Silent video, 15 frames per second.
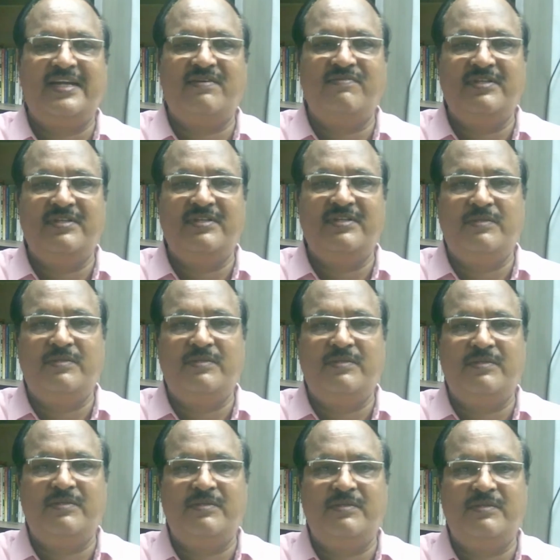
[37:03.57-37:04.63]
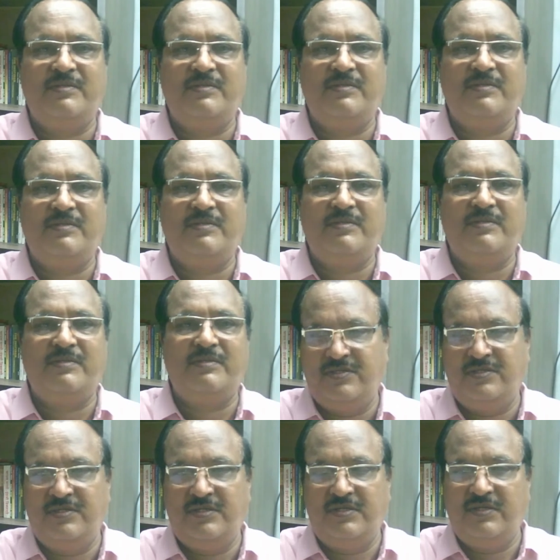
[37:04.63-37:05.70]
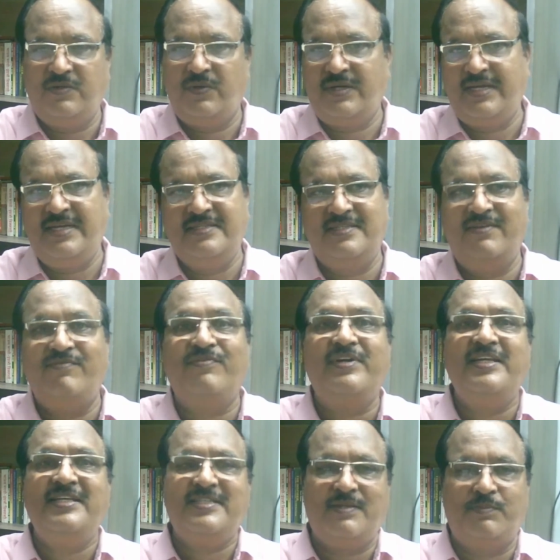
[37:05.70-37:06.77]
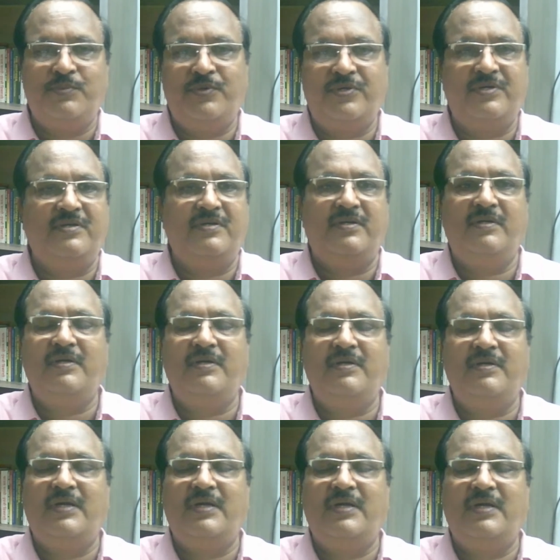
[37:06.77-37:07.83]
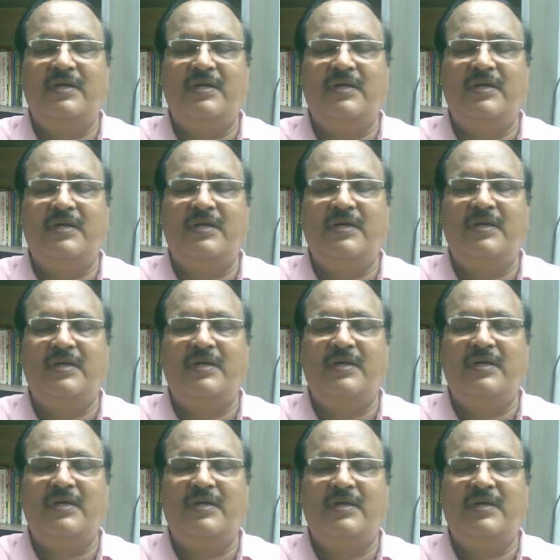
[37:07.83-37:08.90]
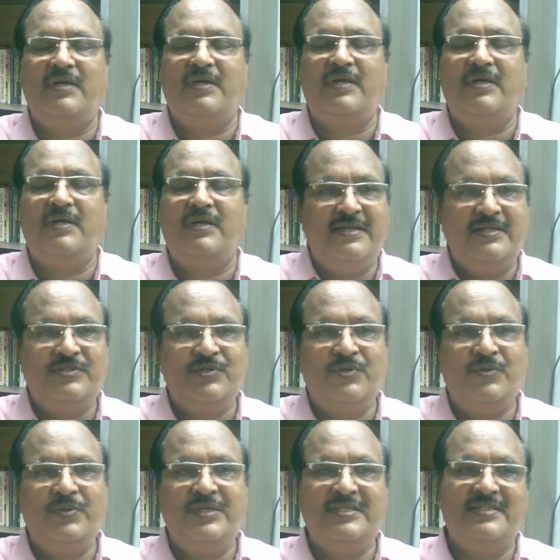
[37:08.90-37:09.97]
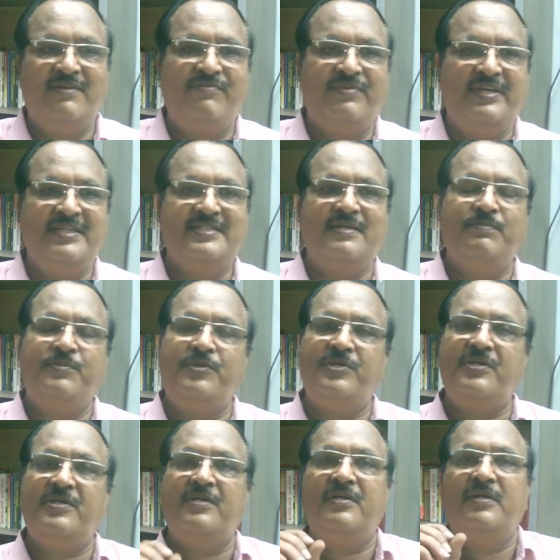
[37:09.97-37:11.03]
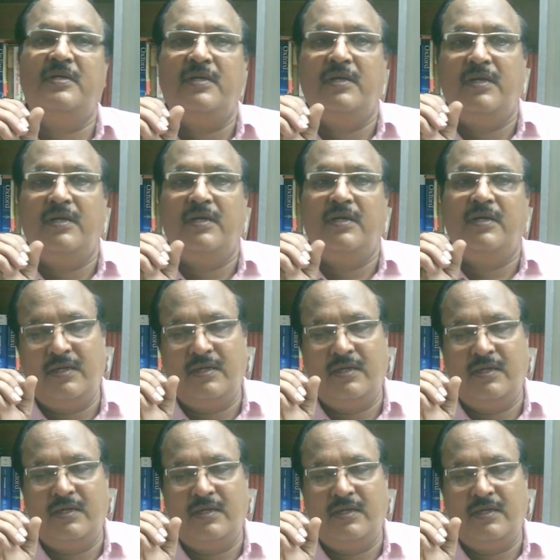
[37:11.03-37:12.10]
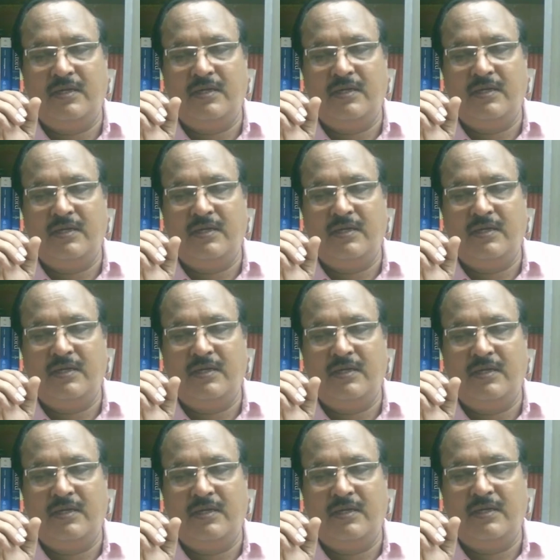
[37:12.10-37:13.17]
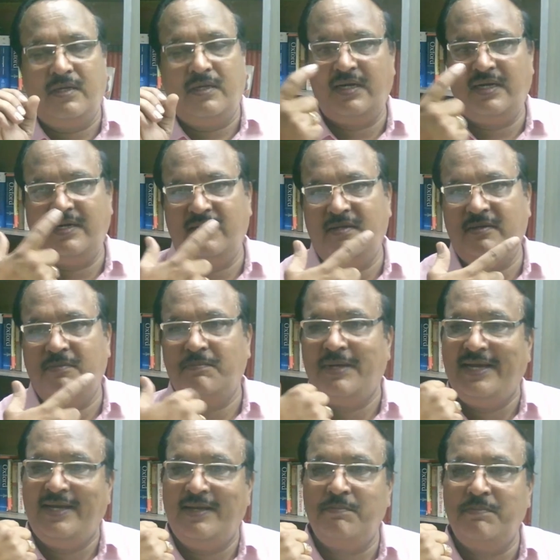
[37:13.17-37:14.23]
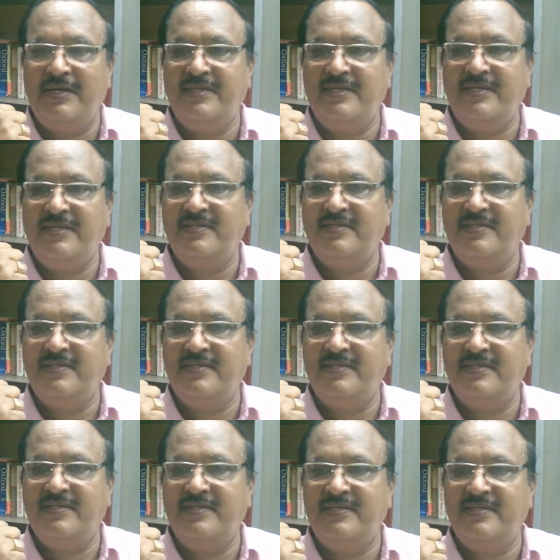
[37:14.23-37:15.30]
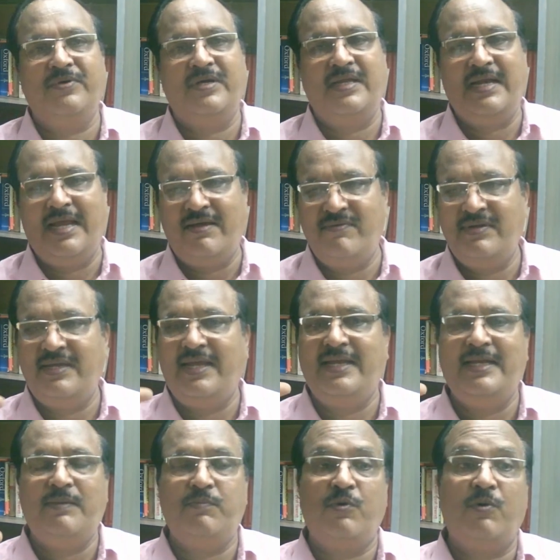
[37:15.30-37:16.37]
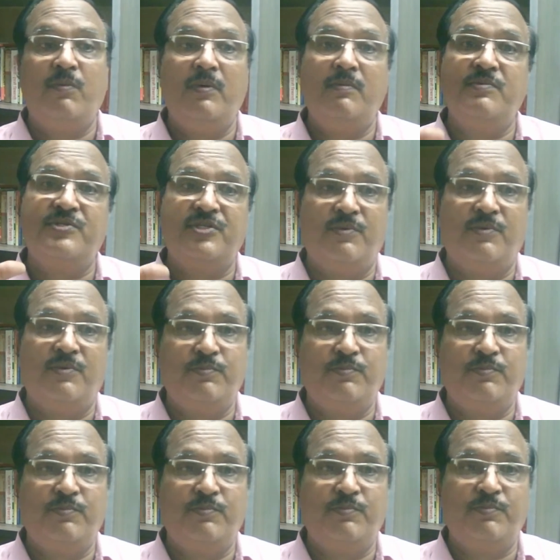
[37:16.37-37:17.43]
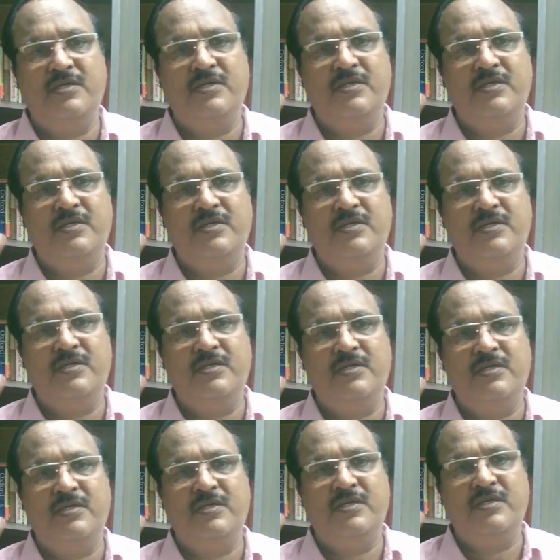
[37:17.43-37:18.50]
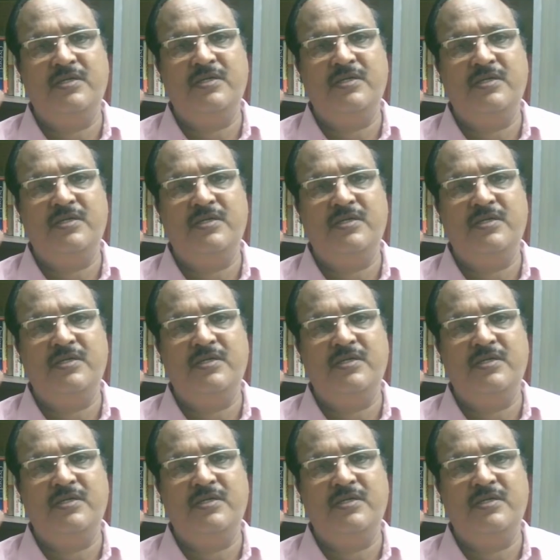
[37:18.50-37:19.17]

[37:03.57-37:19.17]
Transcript: with me, clear your doubts. Okay, it's a free support. I am not going to ask you any money. So it's a free support. Join my WhatsApp group, and my number is also there. If you are having any problem, support, definitely you are welcome.